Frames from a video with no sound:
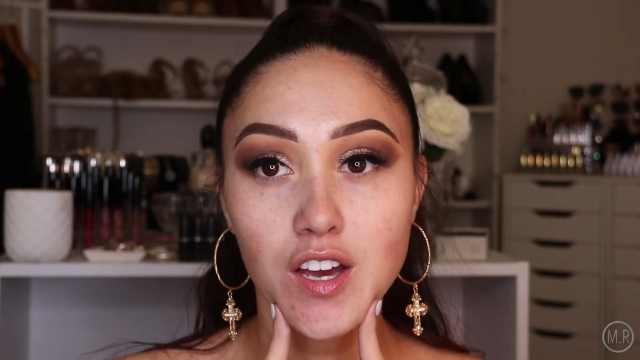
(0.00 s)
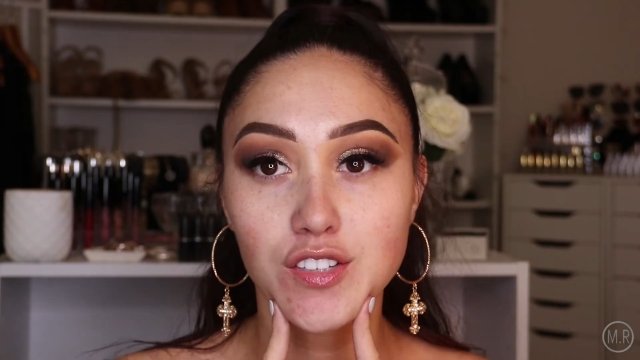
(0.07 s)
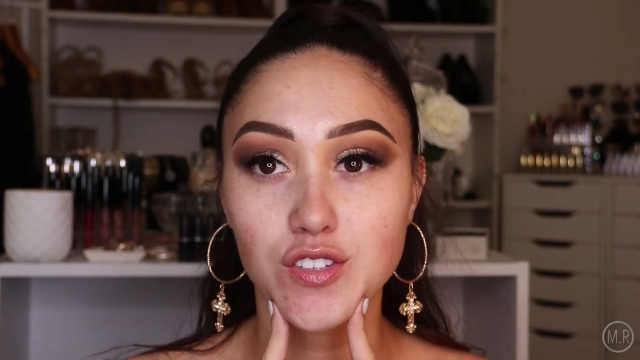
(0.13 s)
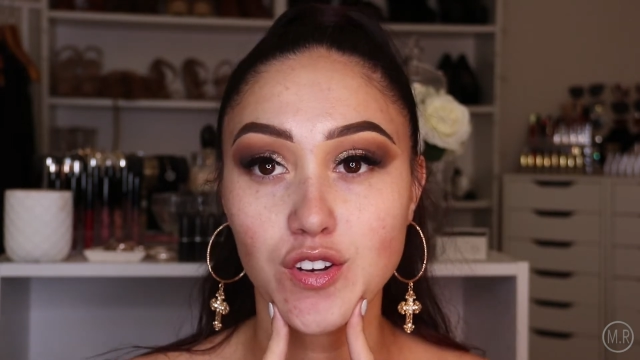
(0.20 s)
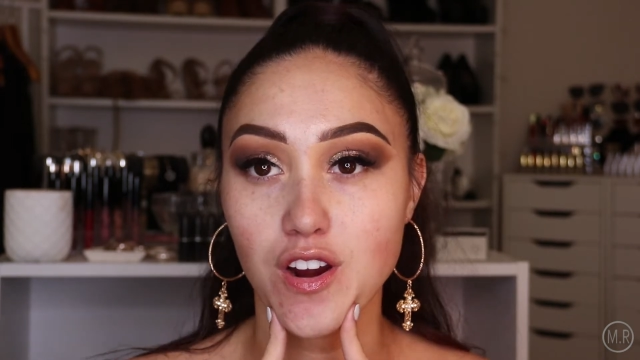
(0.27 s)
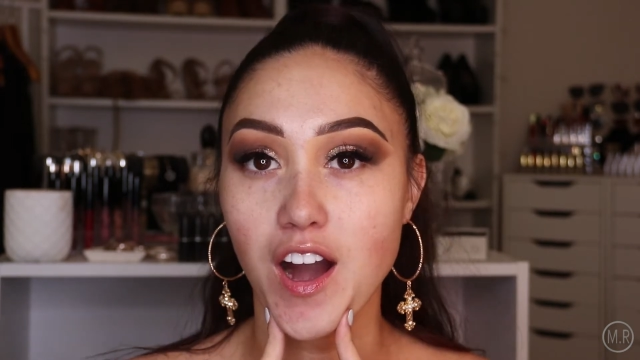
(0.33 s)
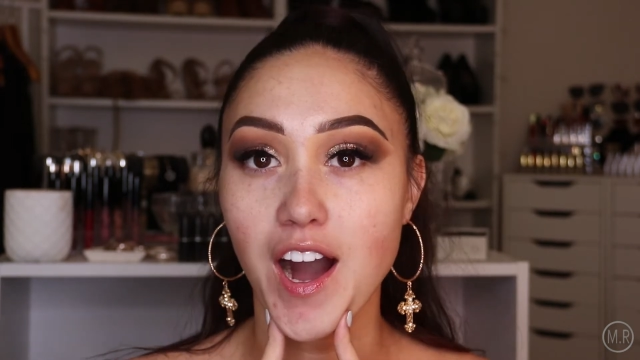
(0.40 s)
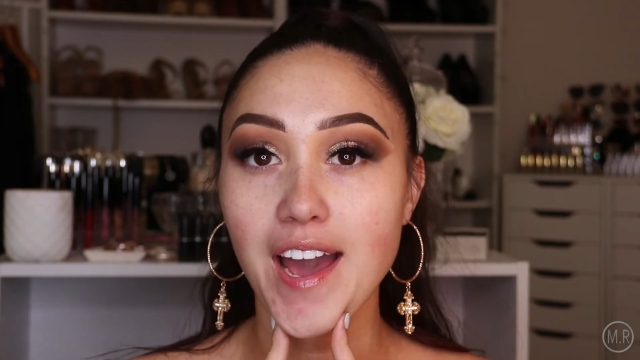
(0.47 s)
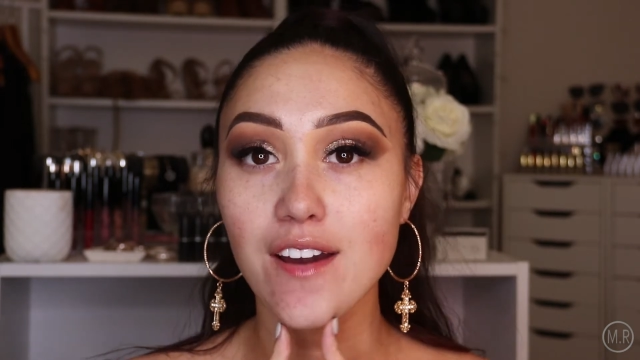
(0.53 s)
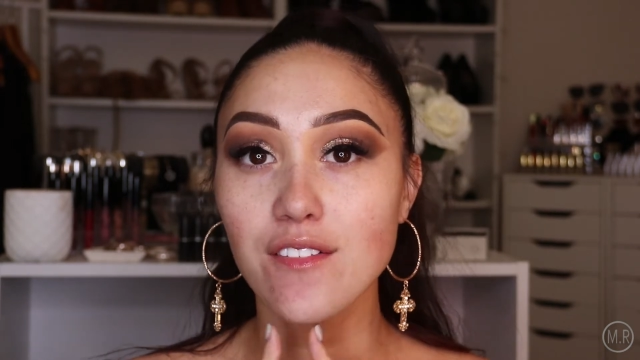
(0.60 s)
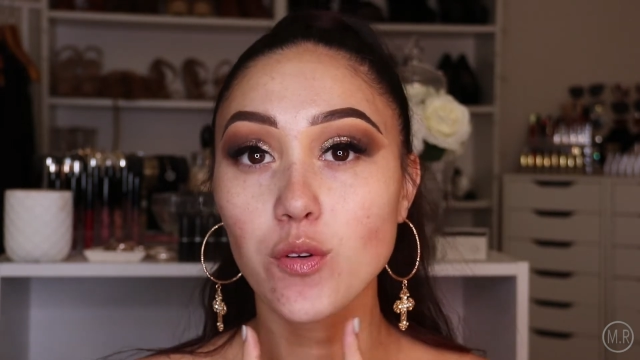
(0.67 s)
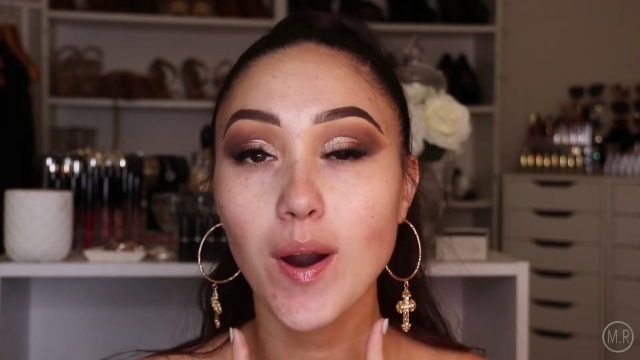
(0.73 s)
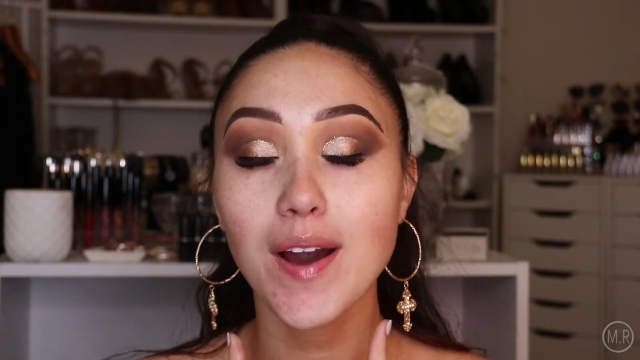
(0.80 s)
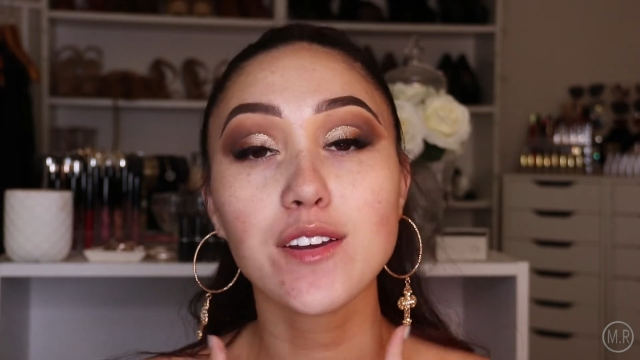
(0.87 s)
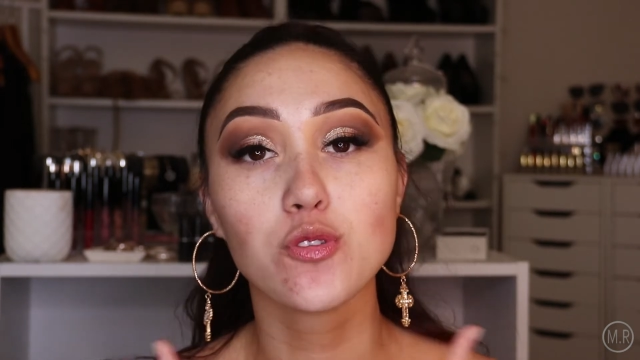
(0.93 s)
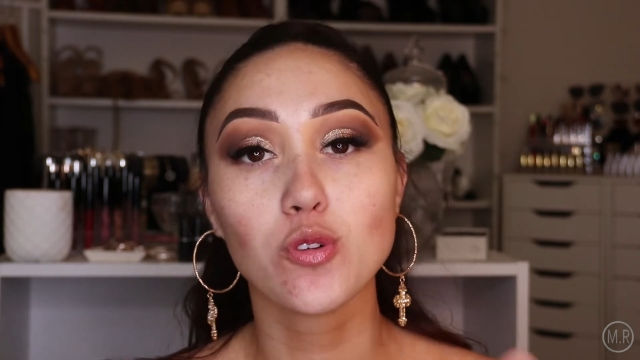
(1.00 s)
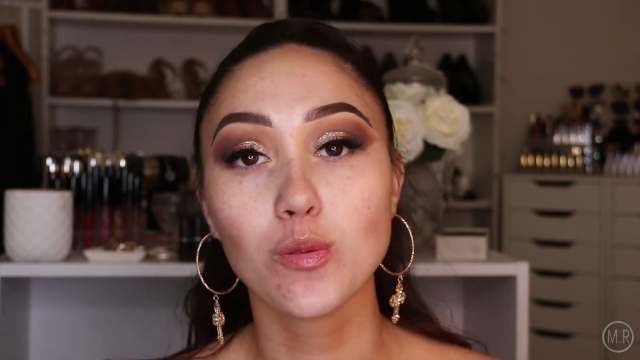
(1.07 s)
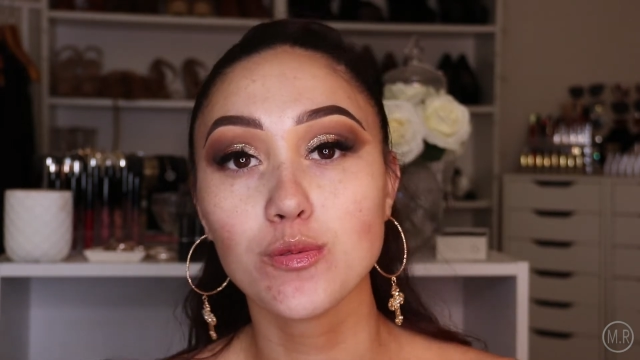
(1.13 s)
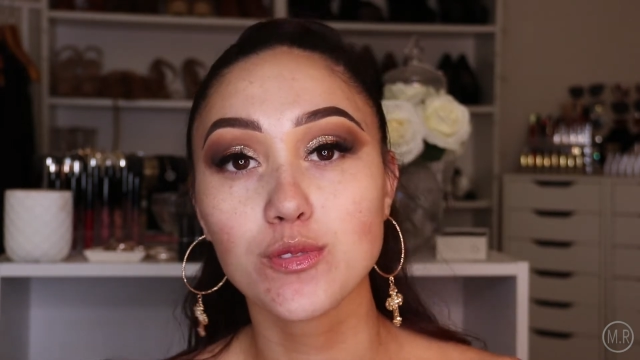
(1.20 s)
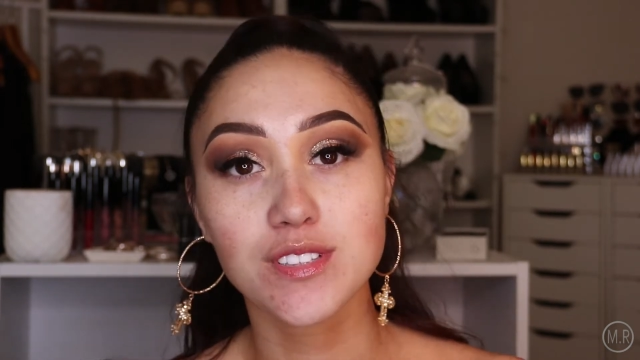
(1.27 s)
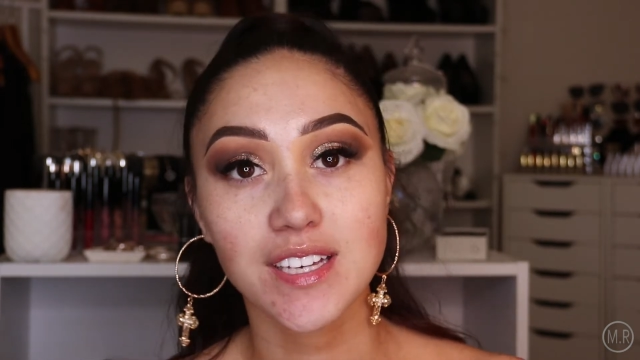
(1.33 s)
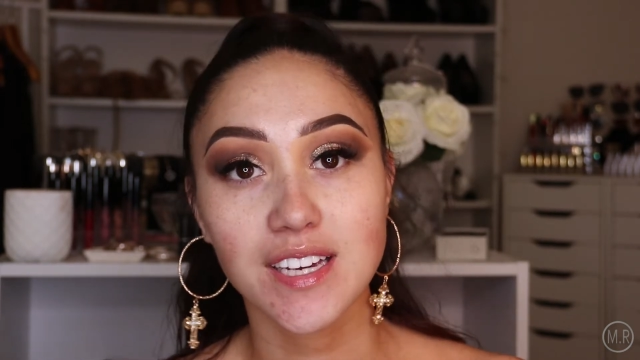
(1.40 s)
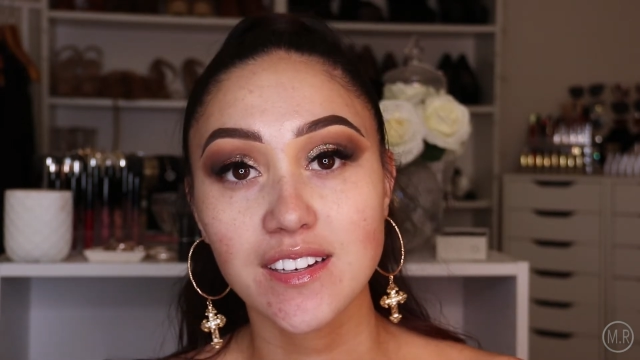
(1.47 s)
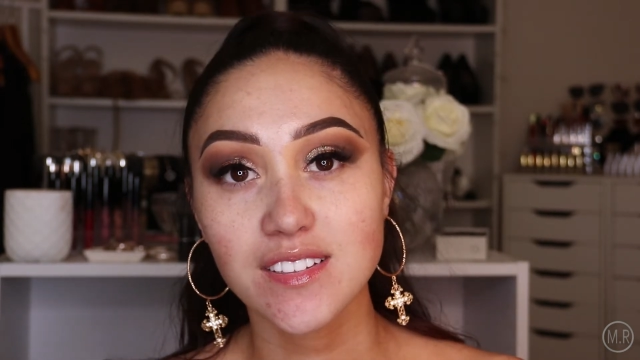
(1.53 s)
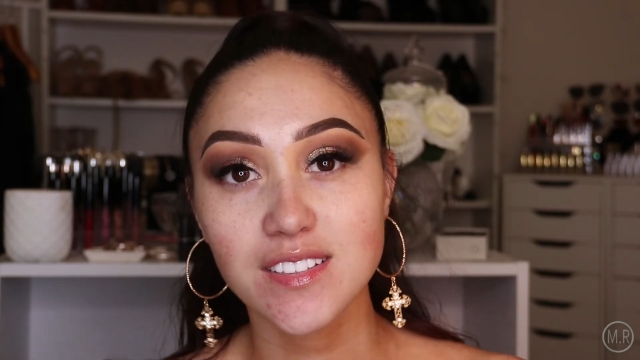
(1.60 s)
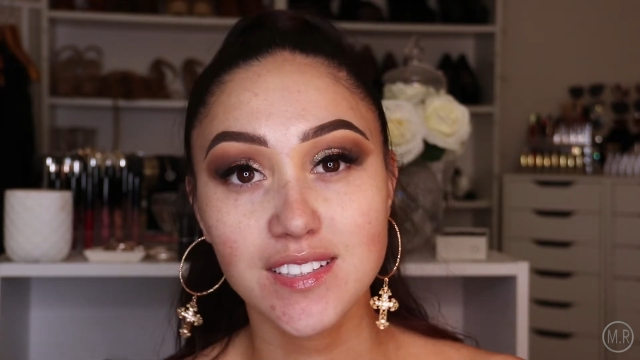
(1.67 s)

So I have quite normal skin,